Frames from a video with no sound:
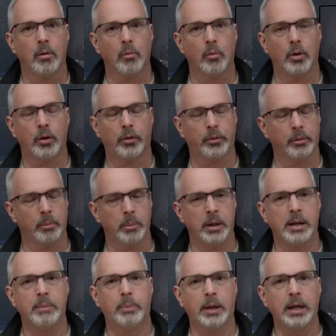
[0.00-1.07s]
with
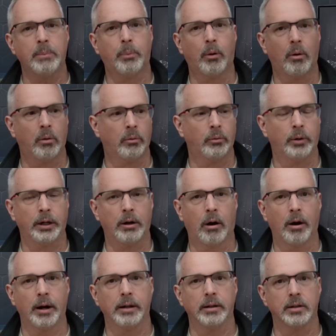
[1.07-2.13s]
many people
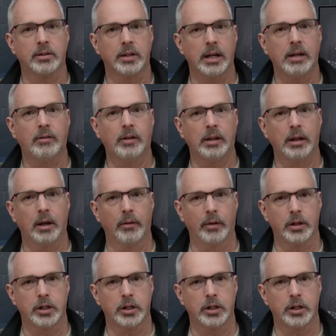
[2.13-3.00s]
regarding the safety of the